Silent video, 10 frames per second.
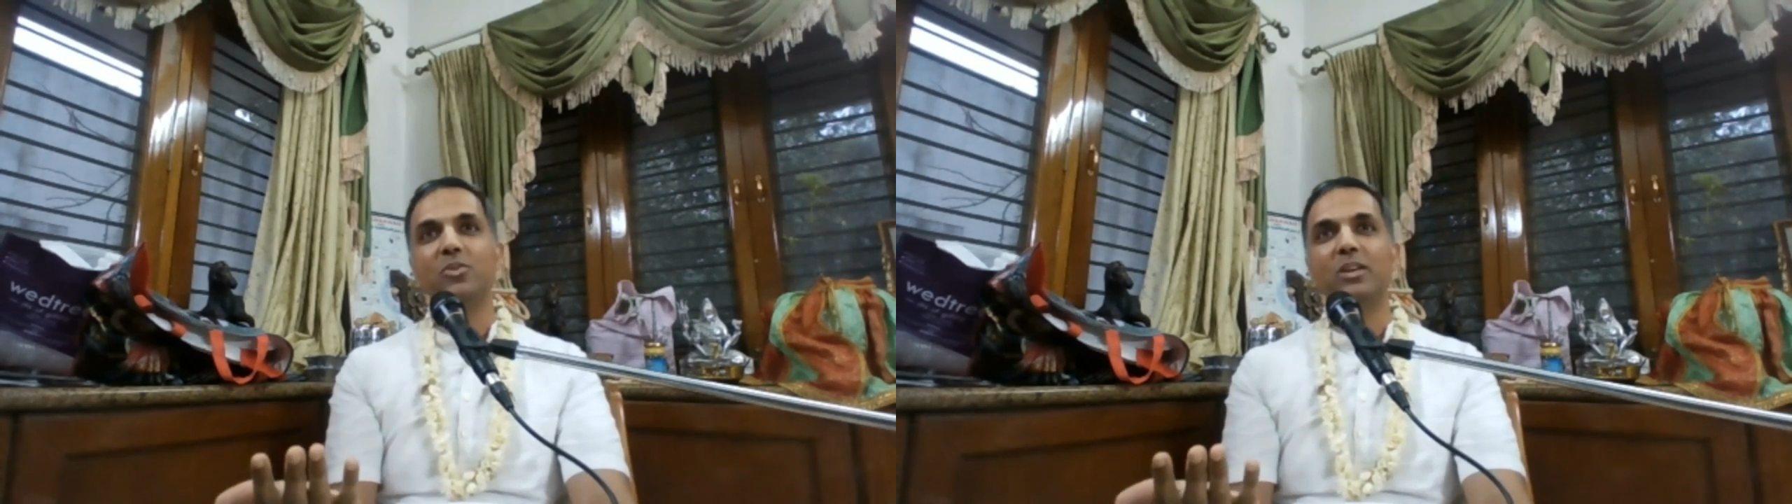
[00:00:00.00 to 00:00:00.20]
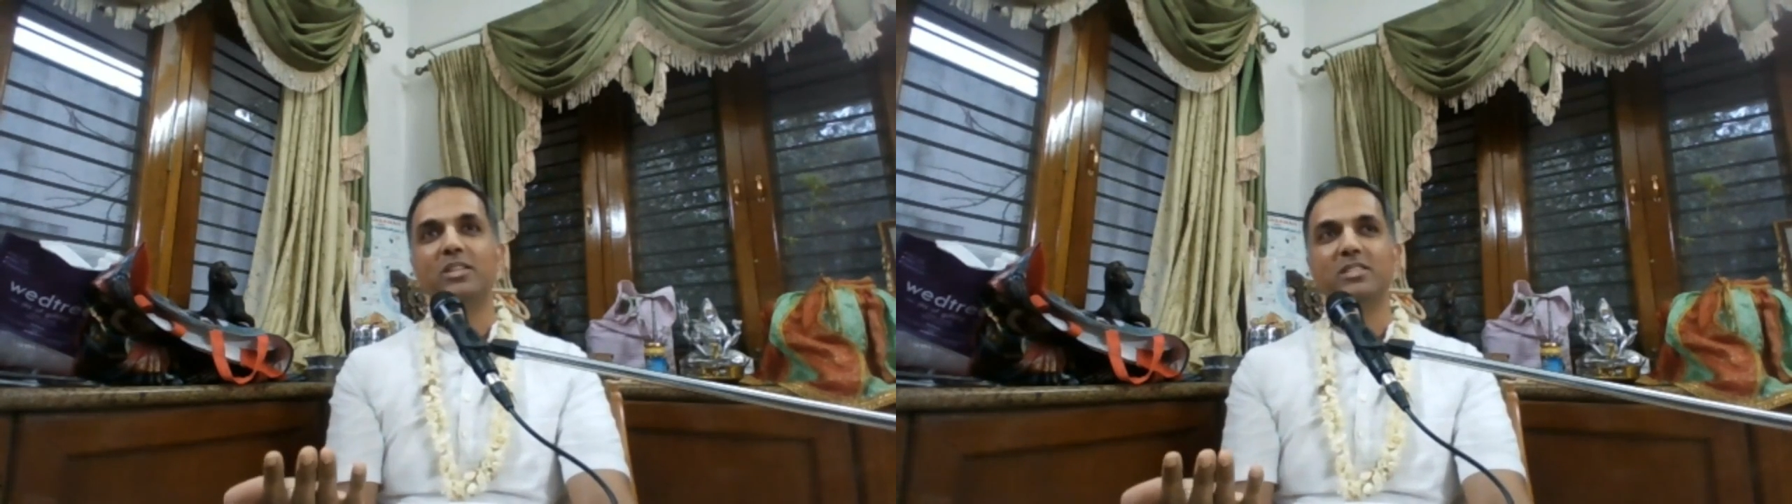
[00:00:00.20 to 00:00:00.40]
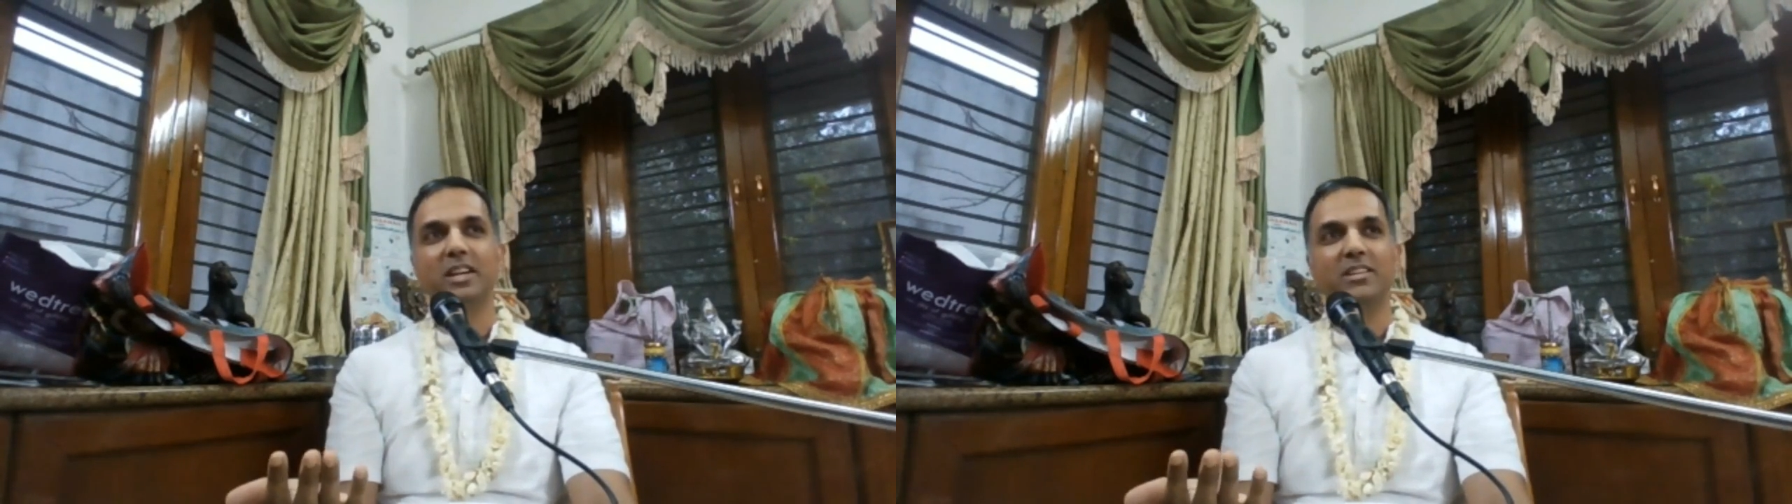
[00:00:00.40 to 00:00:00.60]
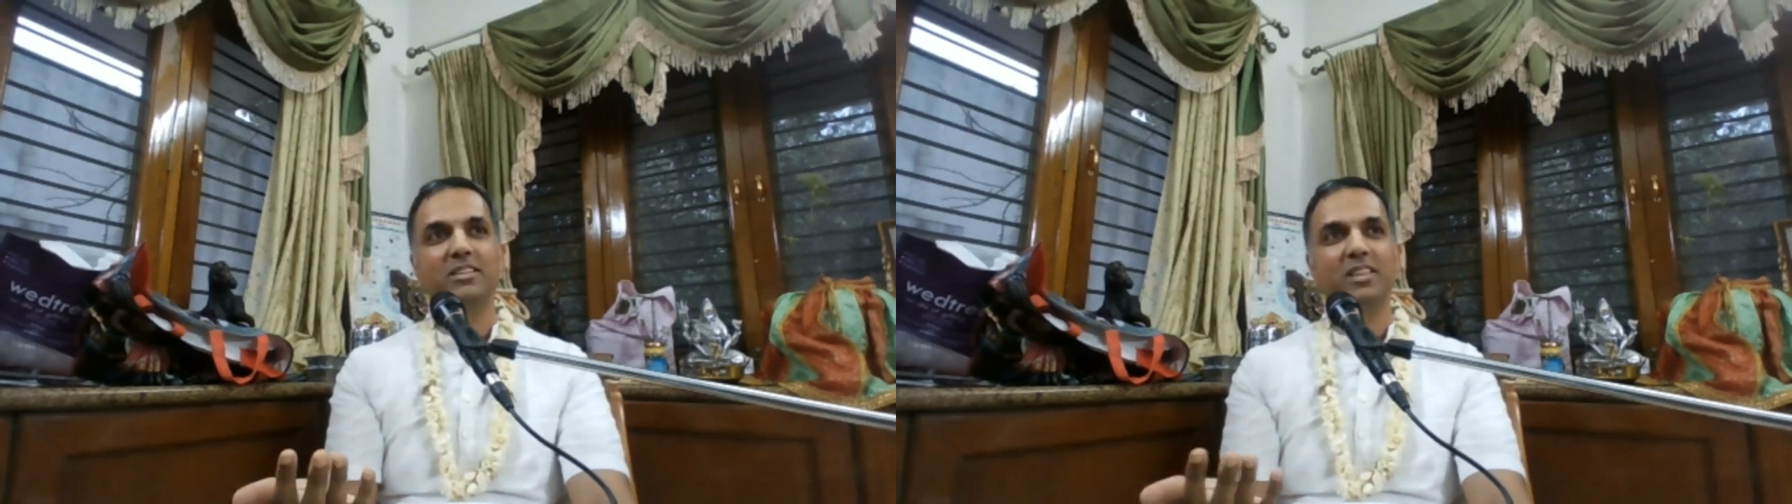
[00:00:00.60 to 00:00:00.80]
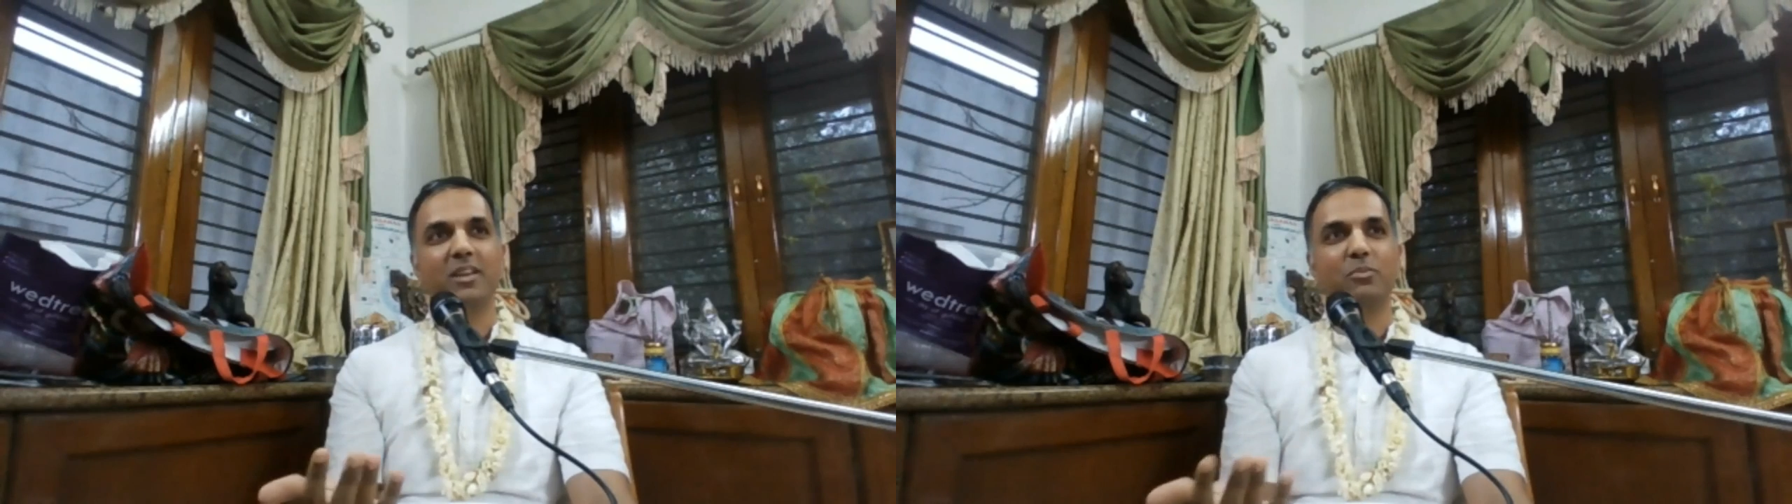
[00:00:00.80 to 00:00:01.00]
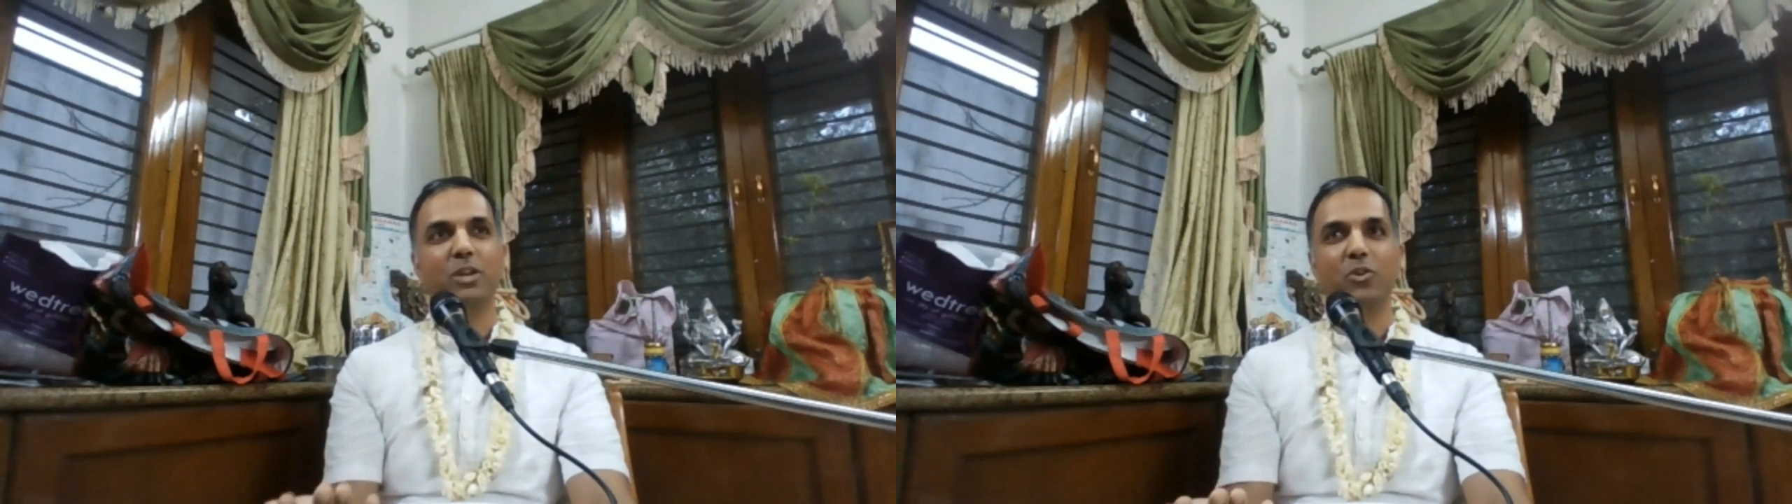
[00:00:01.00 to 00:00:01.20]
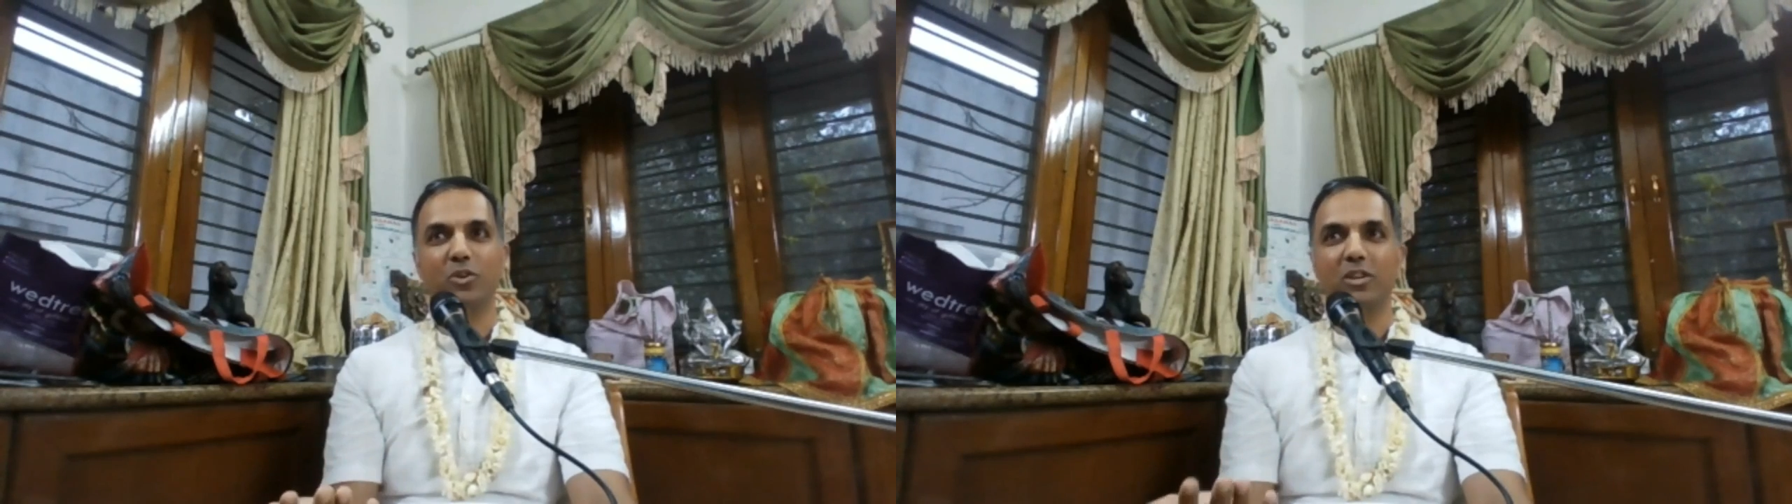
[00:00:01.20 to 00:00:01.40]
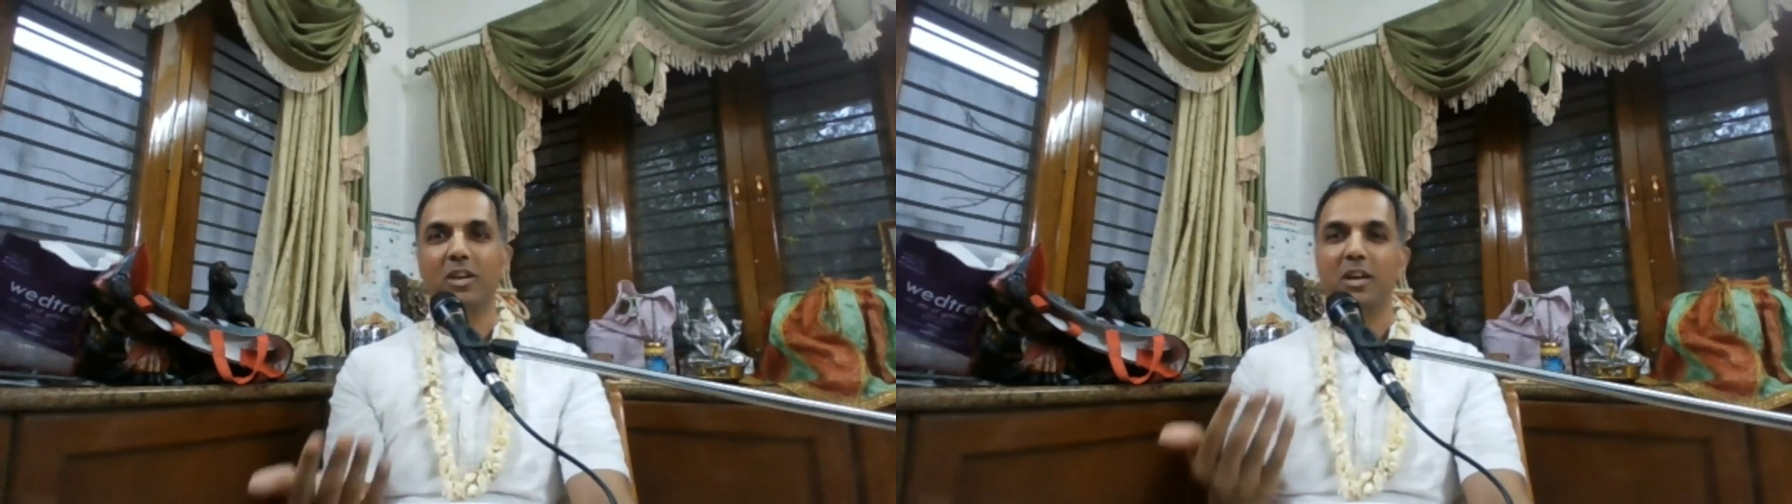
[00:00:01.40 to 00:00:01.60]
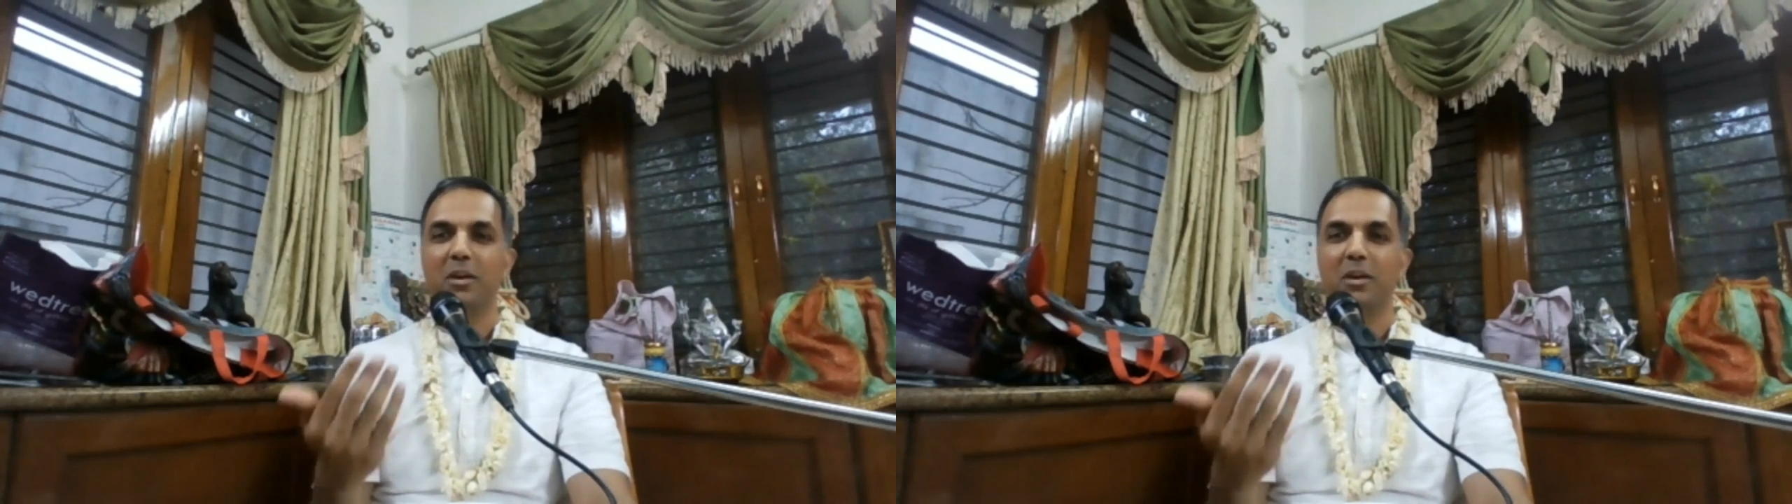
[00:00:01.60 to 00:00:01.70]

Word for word: you understand that we don't.